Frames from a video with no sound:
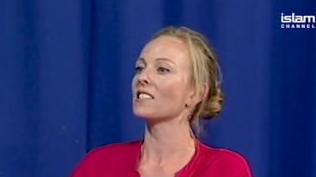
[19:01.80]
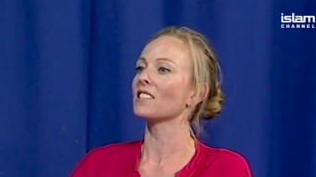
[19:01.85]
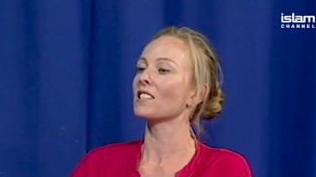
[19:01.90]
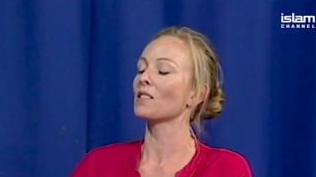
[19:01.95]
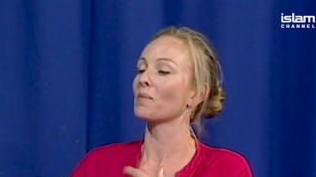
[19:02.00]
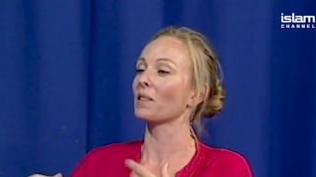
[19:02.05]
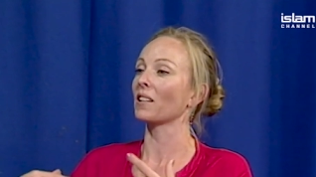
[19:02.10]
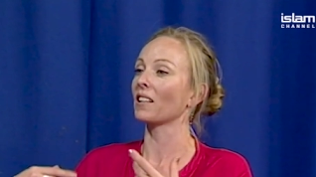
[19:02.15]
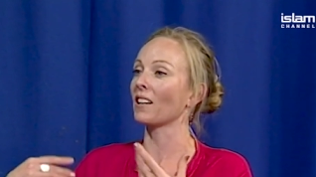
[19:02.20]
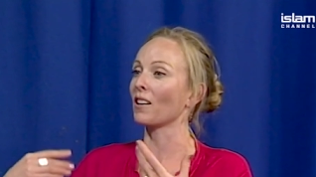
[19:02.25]

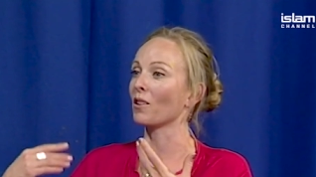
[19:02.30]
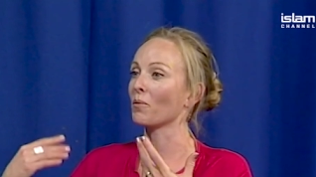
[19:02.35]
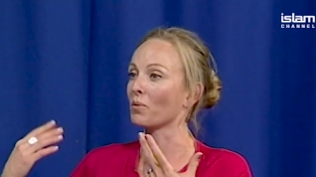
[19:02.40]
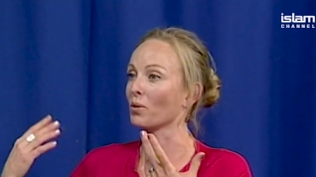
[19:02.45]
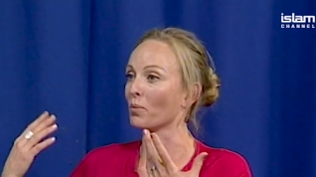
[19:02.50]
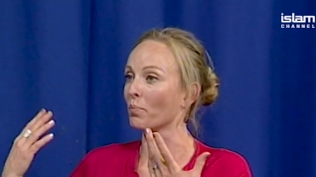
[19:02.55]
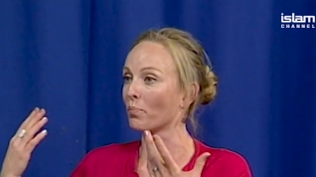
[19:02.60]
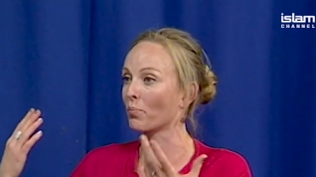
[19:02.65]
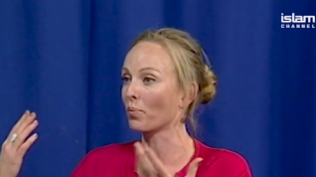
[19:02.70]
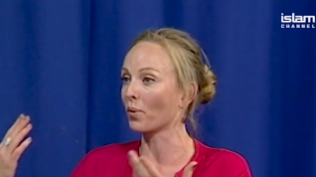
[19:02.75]
system, it can
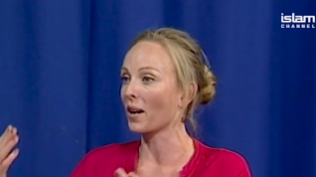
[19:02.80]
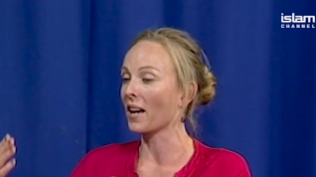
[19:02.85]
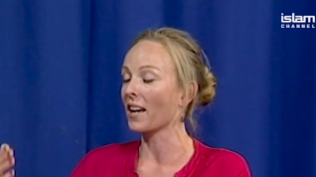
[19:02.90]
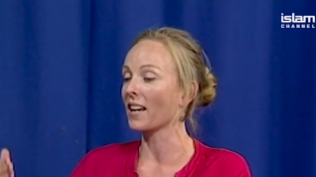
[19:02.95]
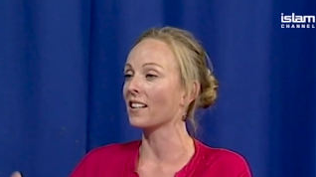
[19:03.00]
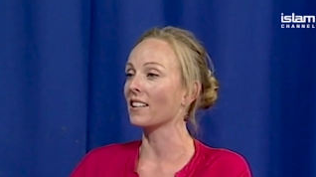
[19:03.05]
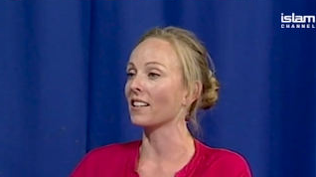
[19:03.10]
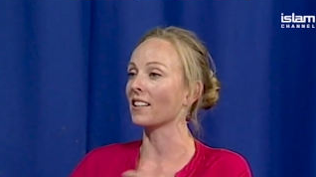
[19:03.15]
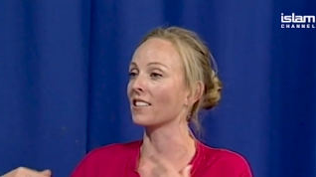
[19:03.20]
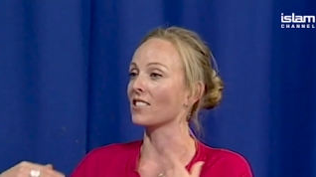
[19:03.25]
help your
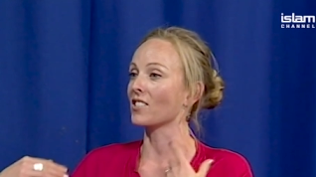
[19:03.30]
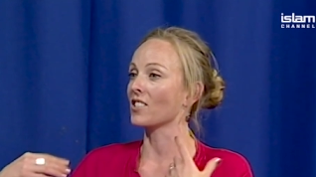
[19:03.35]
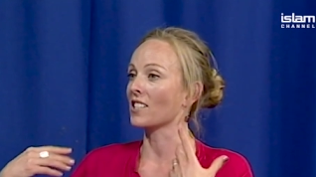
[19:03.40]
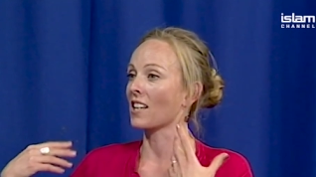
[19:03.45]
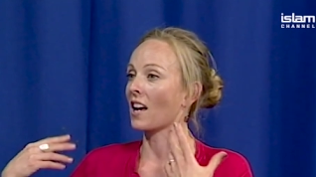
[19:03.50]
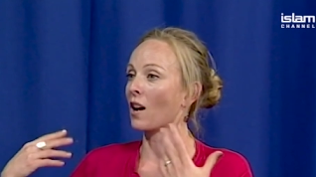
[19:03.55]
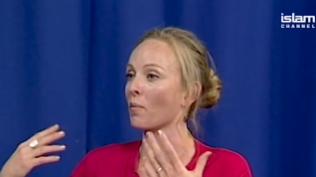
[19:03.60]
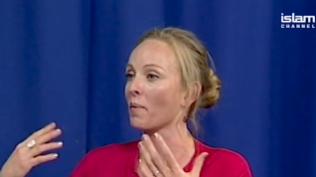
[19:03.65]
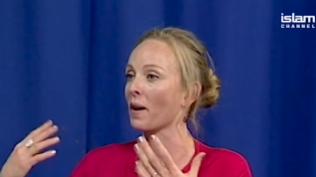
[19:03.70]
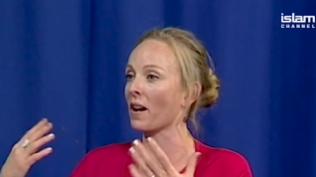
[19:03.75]
brain, it can
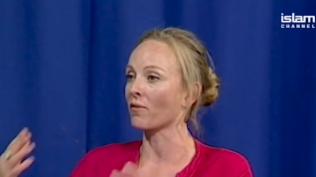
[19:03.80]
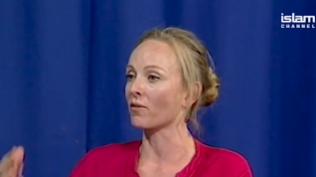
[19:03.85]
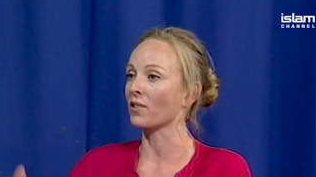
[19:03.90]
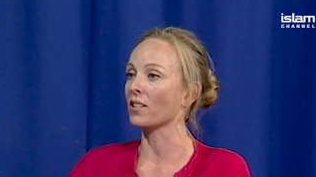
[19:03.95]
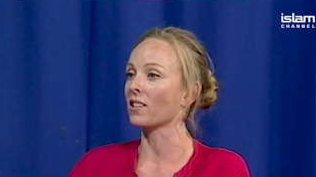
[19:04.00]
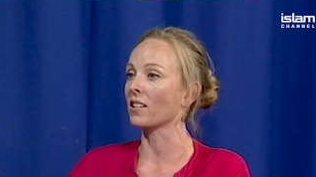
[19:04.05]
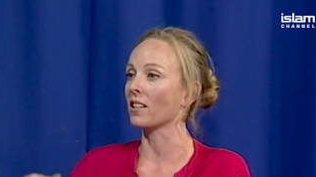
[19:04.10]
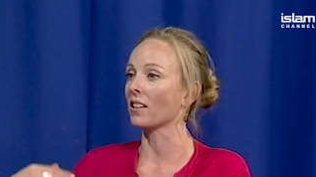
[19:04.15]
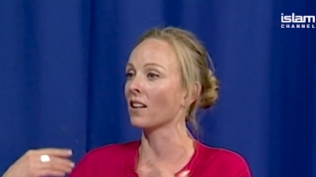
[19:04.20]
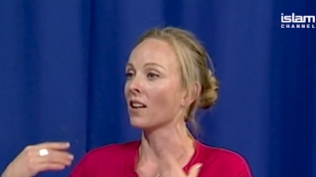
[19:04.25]
just help
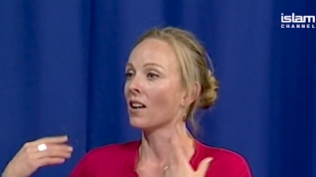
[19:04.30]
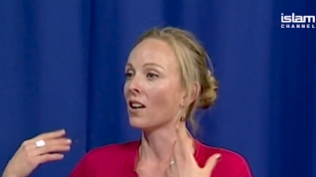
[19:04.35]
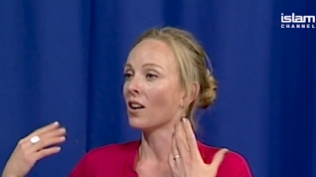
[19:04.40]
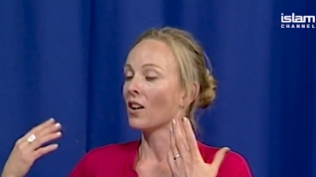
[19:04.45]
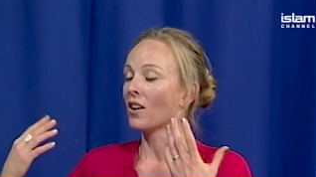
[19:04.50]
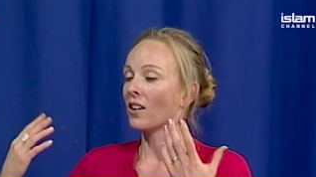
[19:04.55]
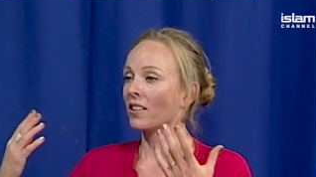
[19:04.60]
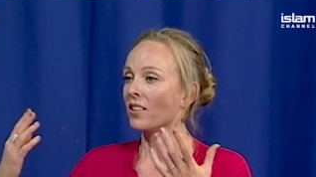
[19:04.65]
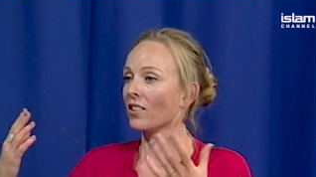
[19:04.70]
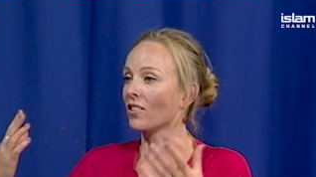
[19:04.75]
everything,
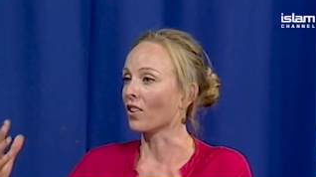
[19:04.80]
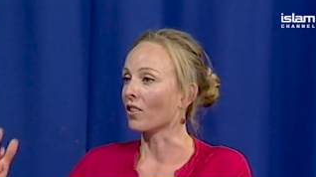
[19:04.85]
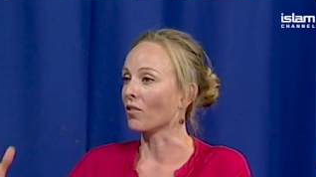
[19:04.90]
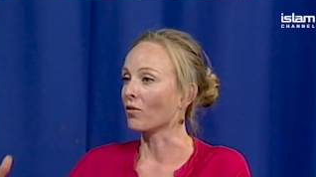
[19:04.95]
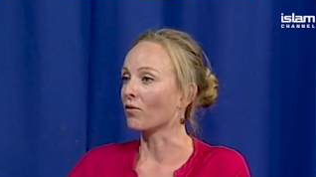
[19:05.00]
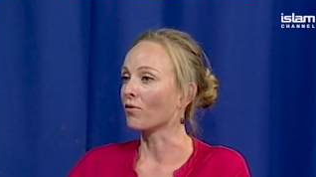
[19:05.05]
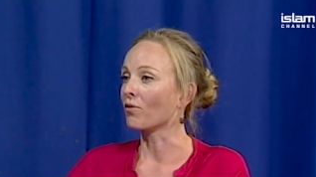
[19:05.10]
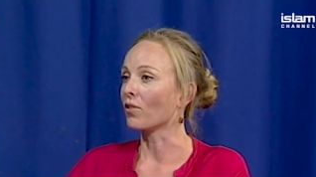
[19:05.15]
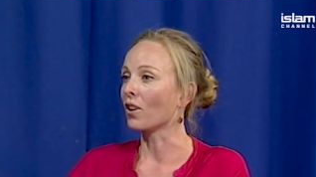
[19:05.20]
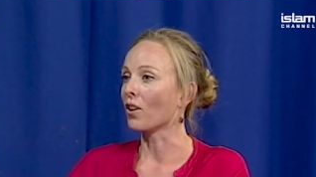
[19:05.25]
you
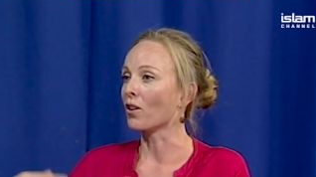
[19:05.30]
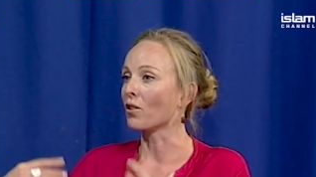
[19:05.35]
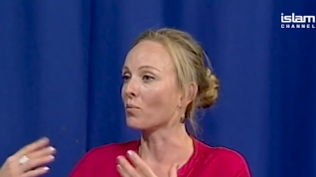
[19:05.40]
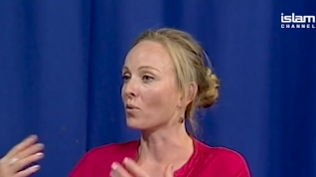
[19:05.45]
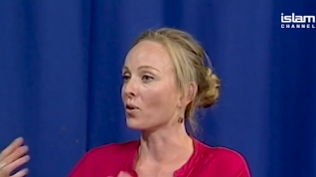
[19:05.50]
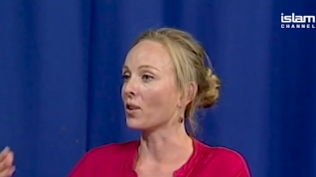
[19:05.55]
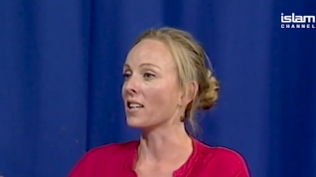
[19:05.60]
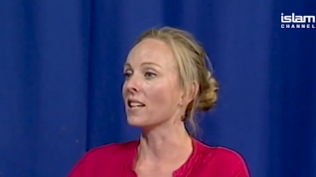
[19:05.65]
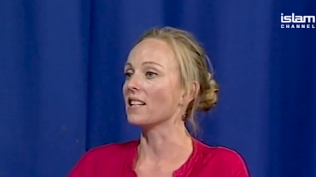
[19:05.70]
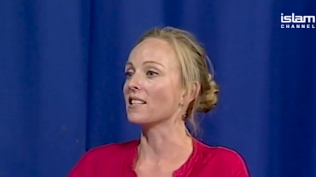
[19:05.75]
know, flow
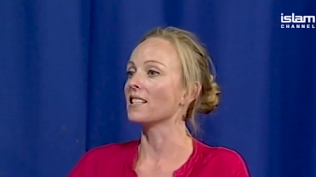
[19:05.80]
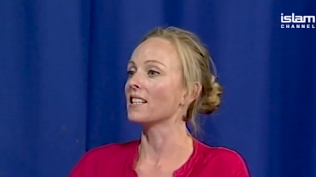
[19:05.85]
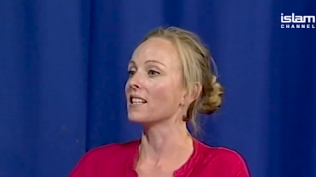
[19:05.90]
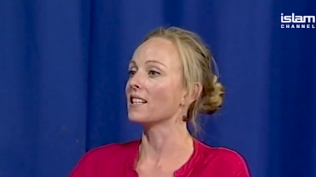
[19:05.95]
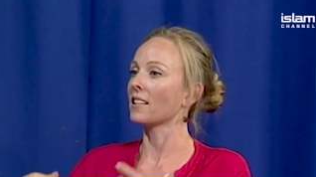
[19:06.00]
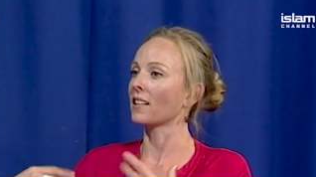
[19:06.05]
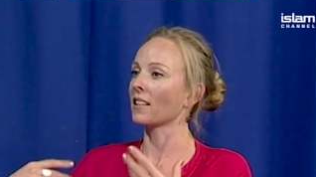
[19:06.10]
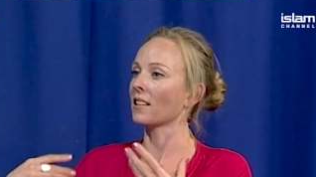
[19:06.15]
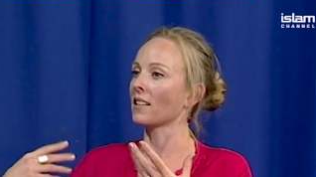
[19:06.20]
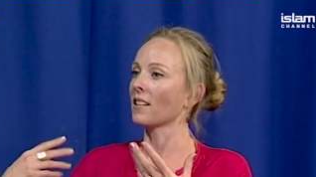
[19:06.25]
more
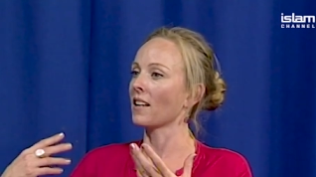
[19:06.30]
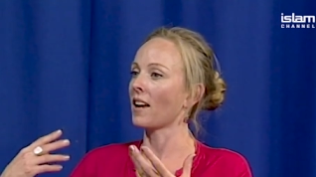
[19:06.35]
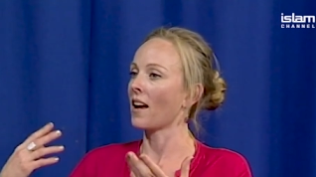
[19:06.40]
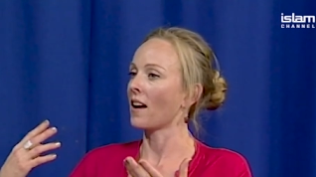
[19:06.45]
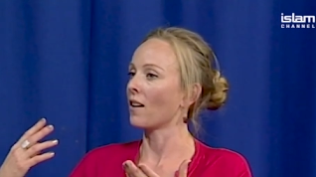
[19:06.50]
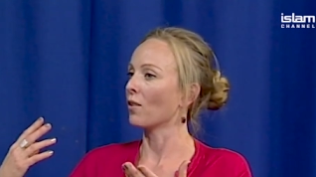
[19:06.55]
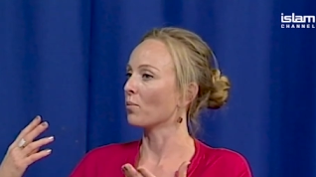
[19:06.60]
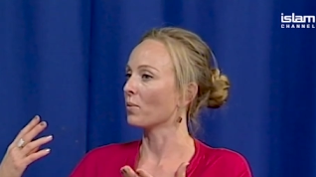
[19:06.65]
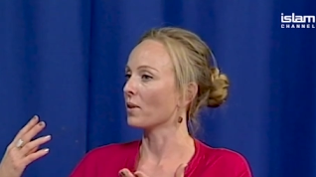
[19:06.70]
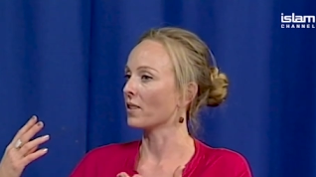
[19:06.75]
easily. It can
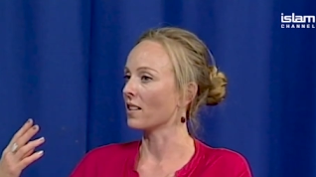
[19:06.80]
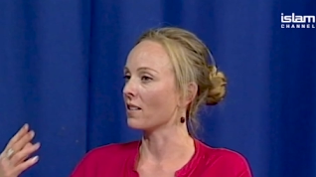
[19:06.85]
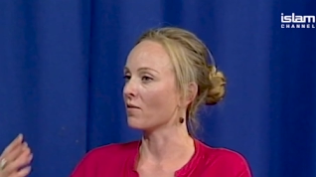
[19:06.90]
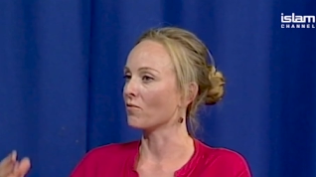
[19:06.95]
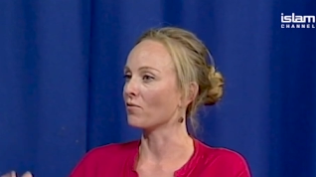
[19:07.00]
help with